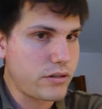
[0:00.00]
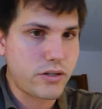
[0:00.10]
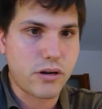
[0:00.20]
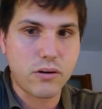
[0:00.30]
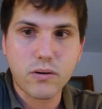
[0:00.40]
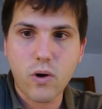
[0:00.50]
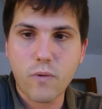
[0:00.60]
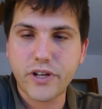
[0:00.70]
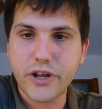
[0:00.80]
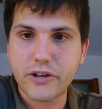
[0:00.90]
So
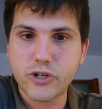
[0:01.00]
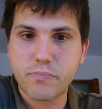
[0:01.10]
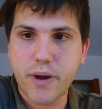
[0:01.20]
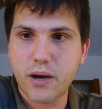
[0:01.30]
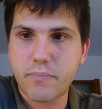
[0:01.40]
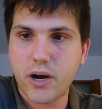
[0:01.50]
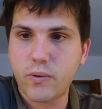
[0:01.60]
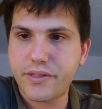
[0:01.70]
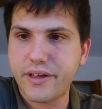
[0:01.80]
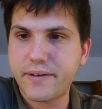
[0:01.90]
hopefully you can just bear
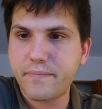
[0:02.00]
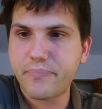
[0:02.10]
with it.